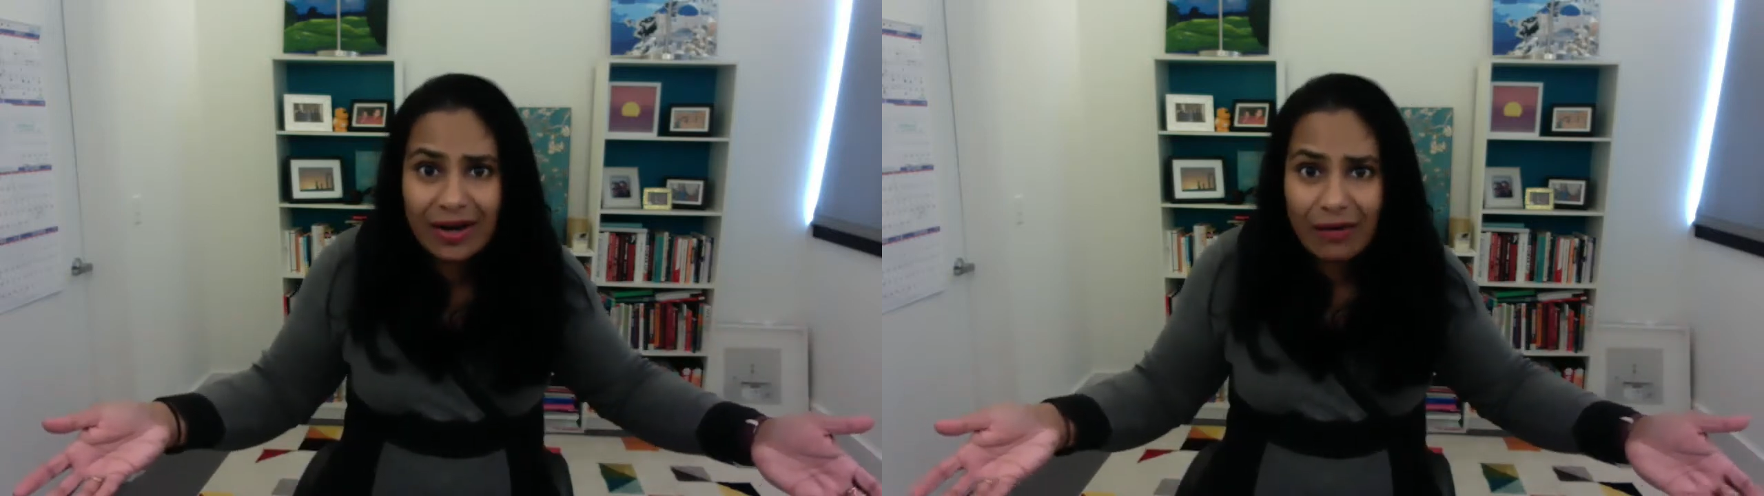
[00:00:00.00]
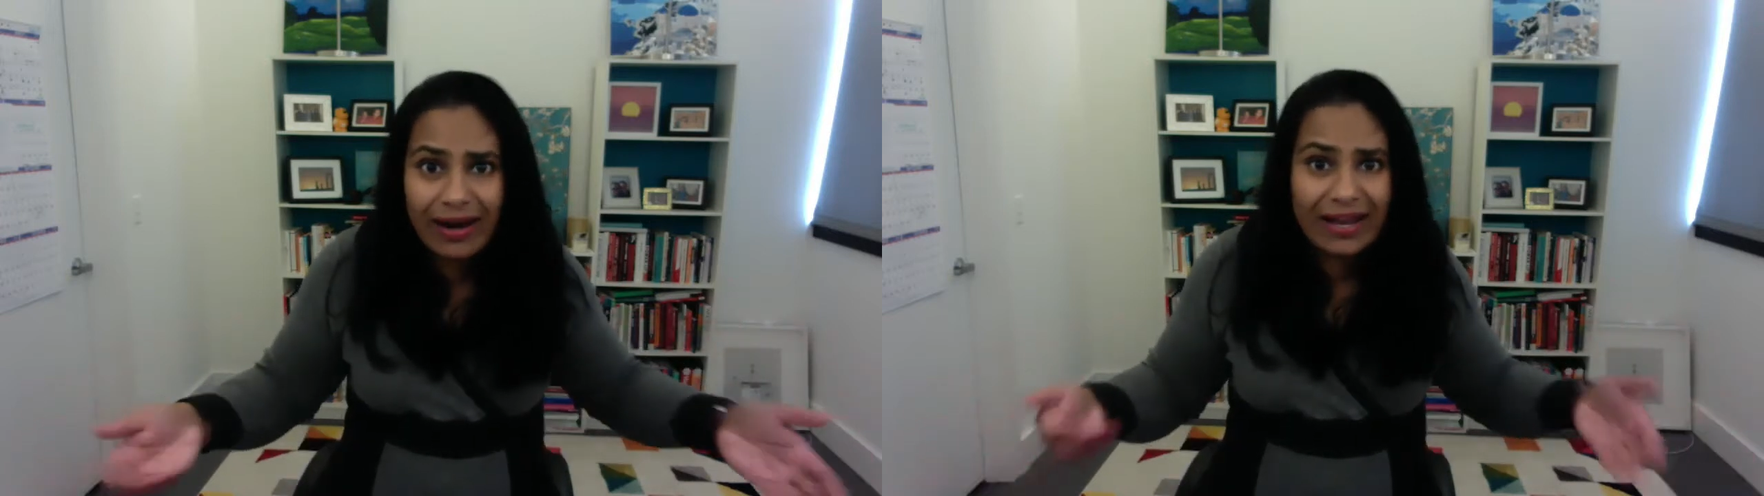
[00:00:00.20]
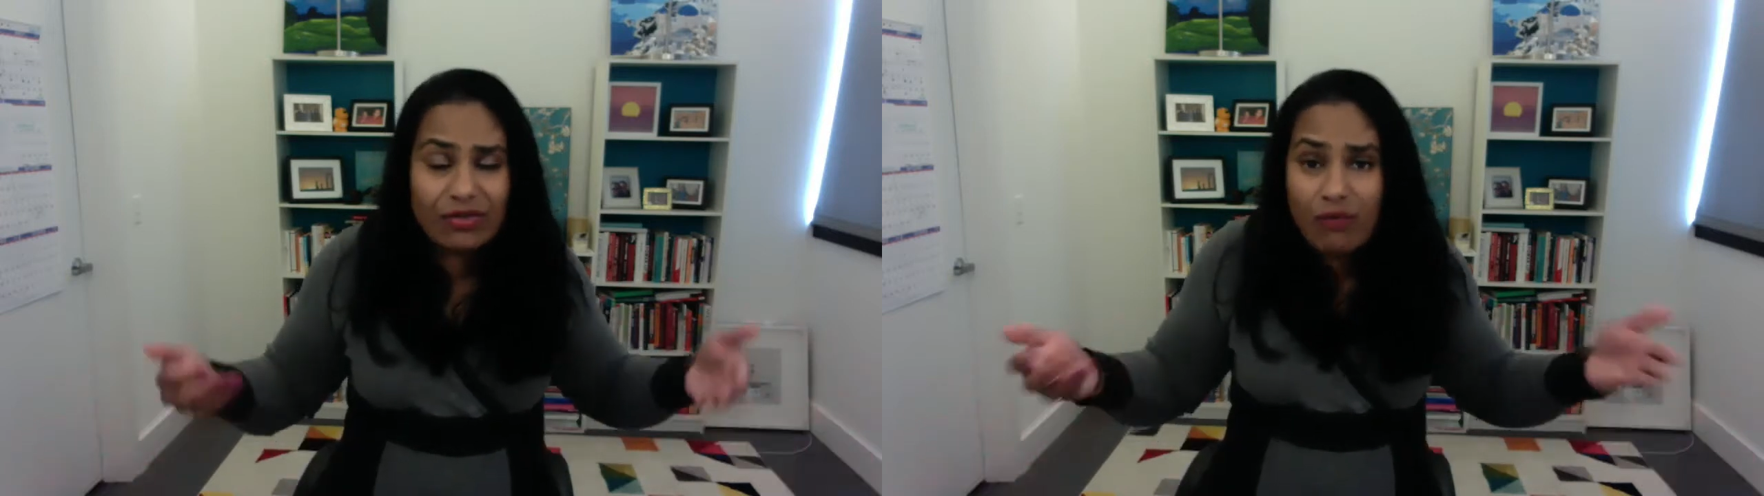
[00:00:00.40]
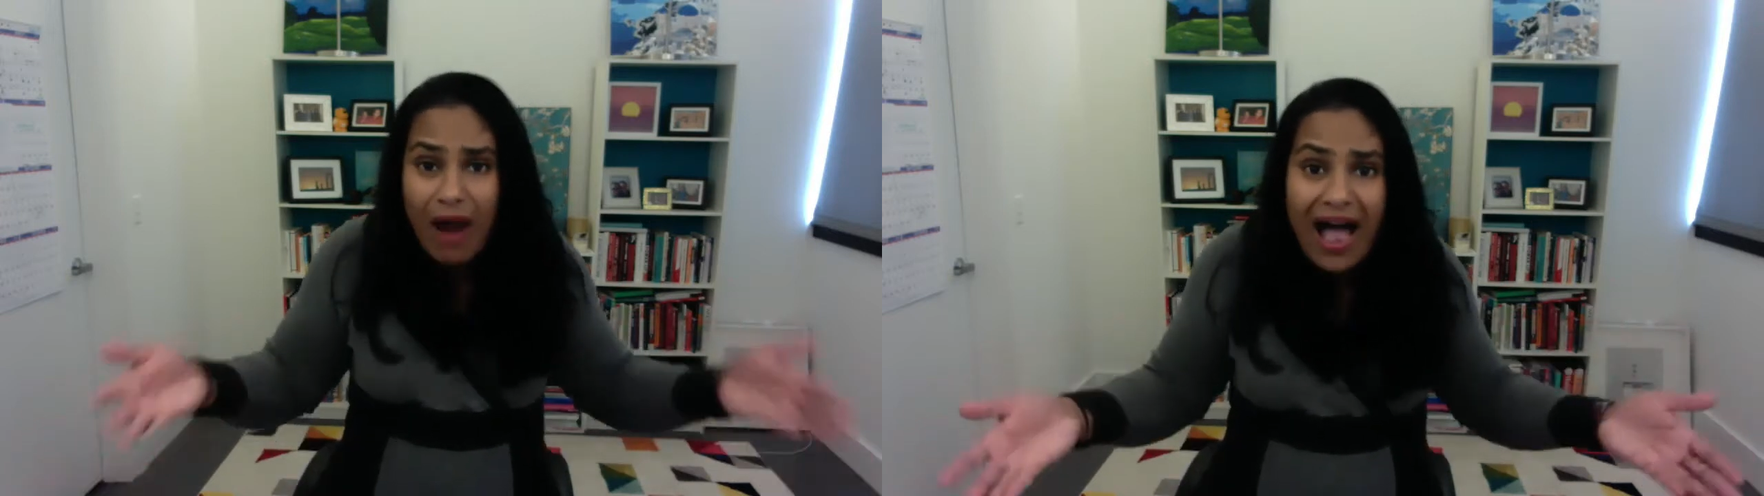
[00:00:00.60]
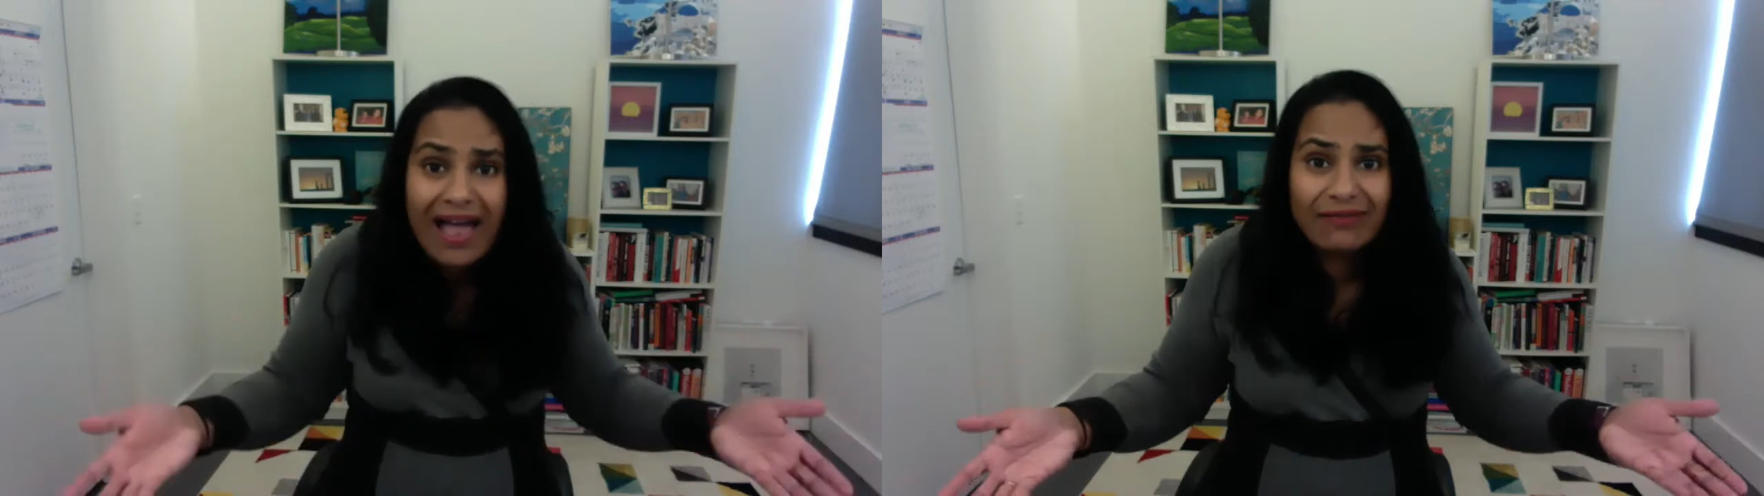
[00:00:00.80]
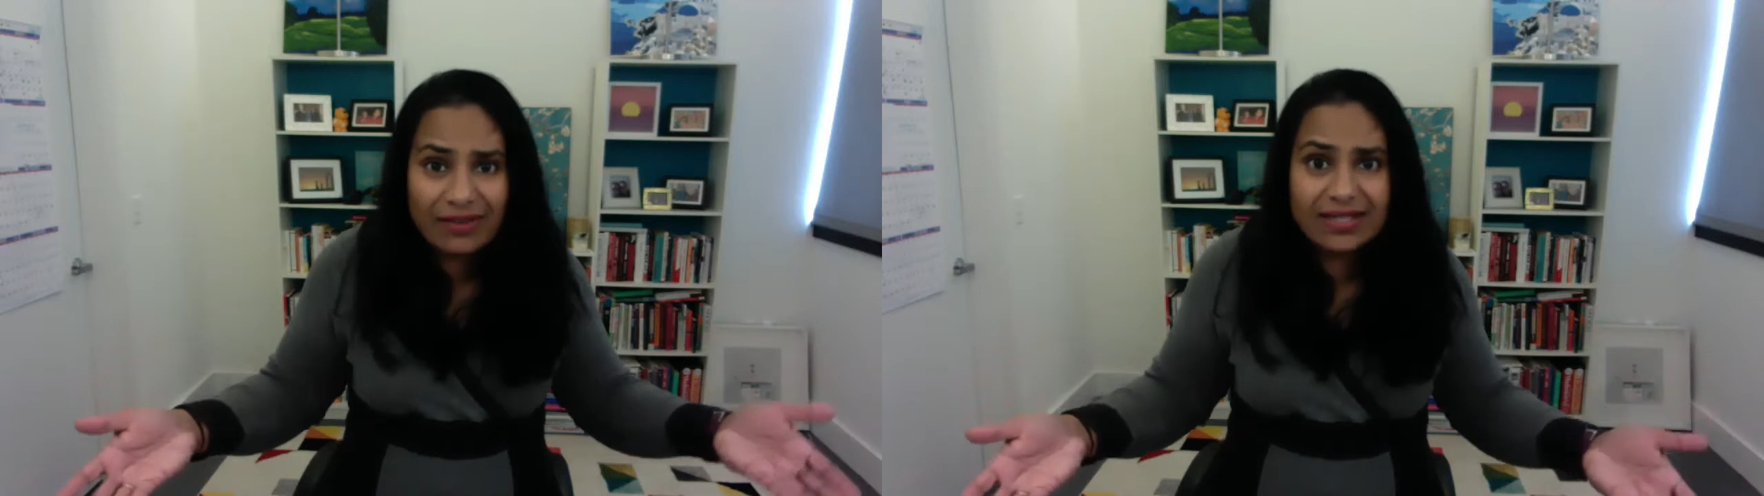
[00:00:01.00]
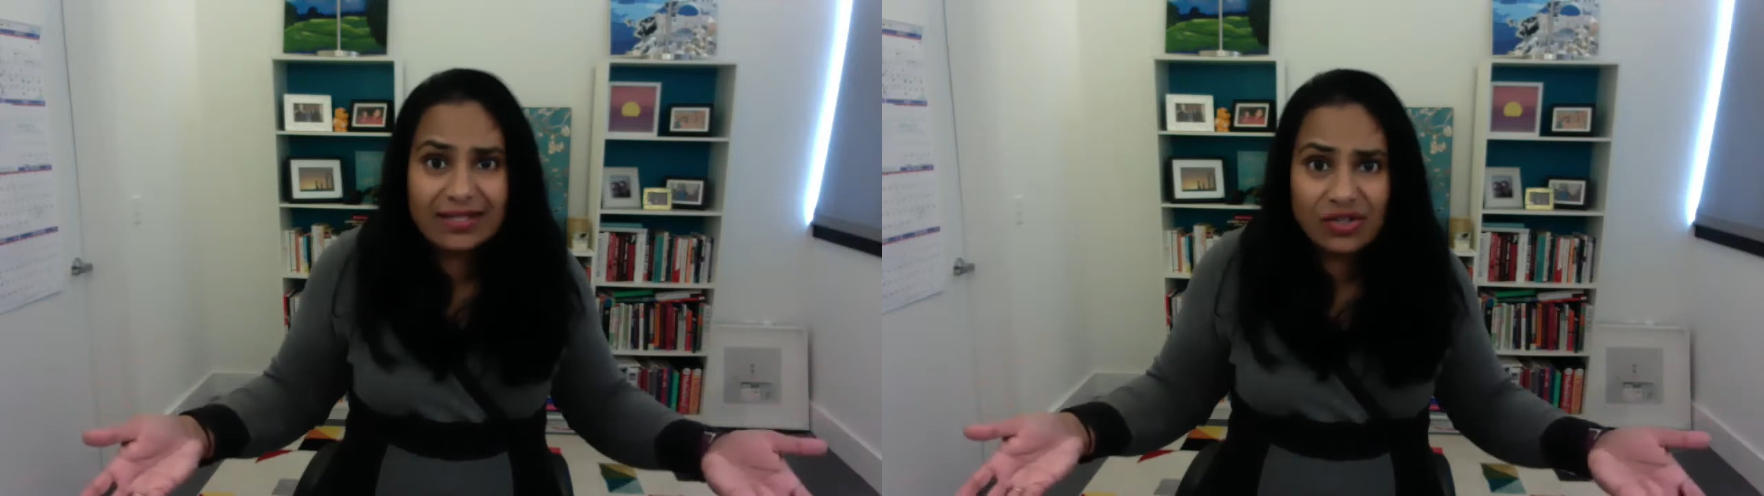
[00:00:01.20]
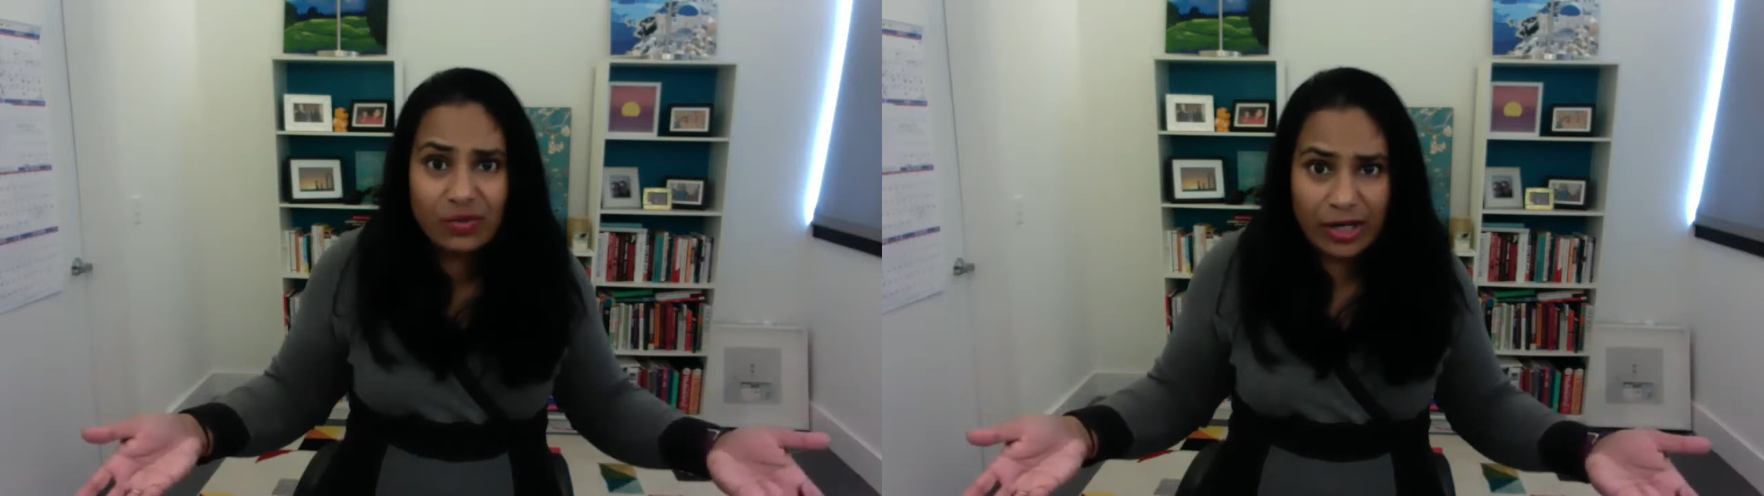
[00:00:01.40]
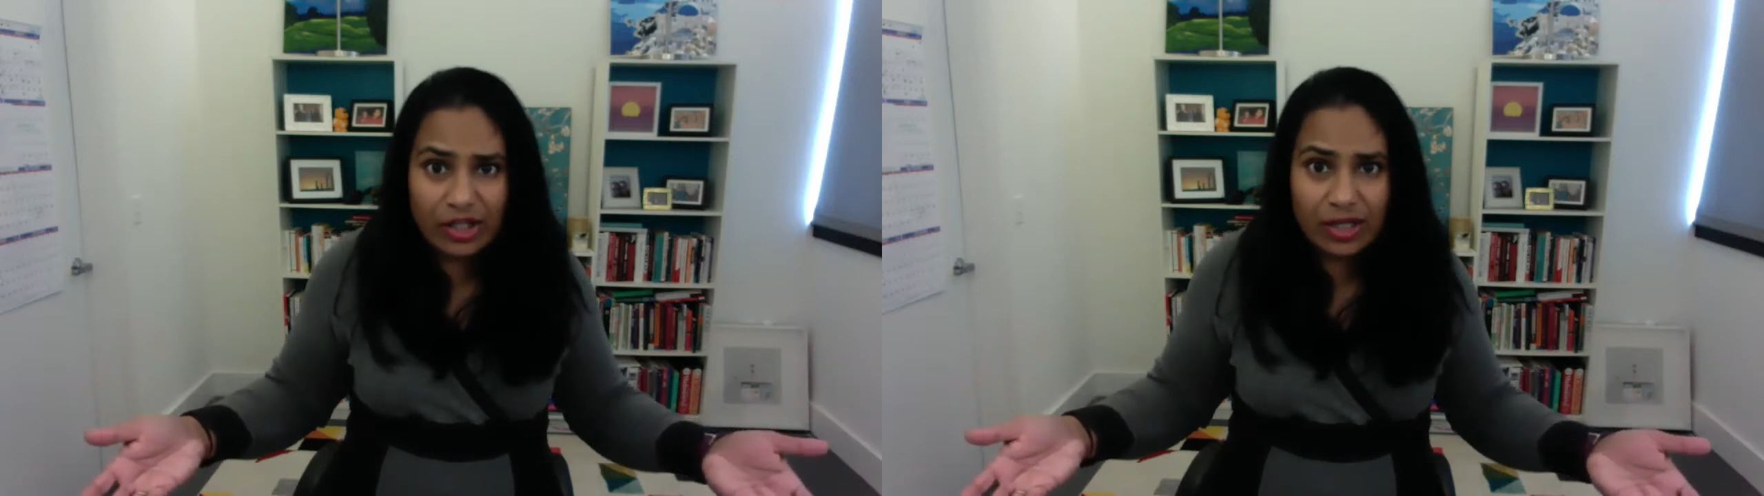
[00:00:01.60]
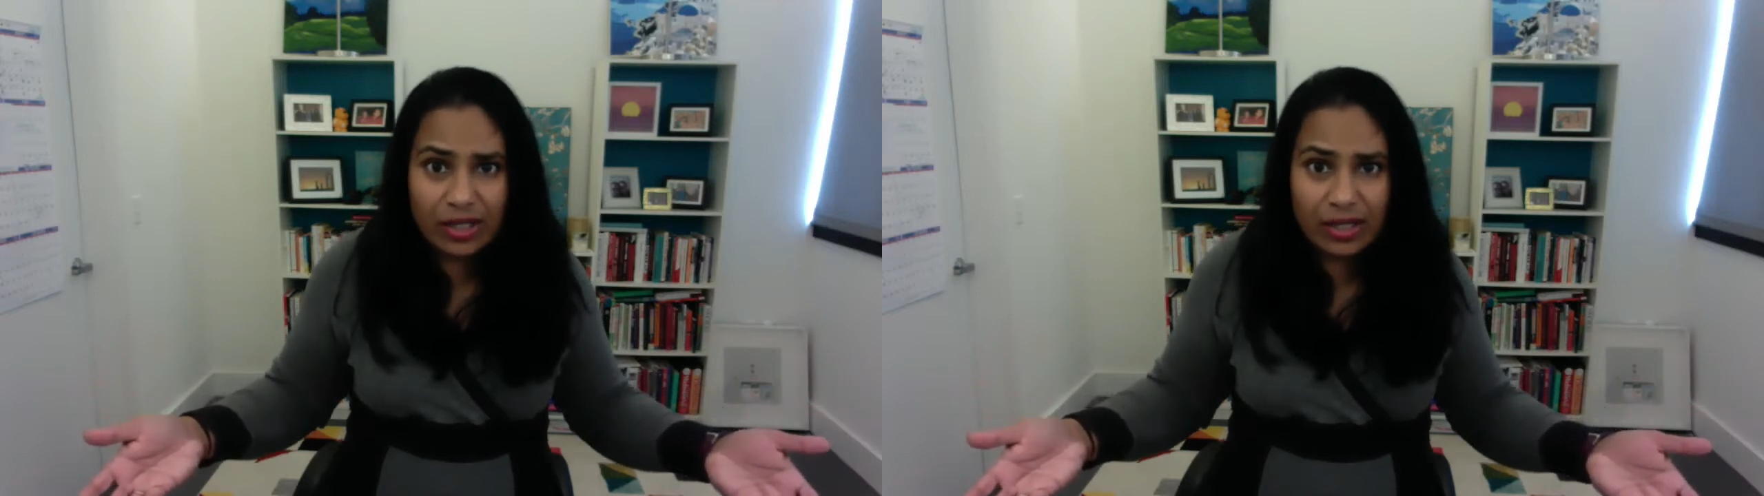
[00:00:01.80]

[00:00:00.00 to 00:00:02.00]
right, and thrive in the situation.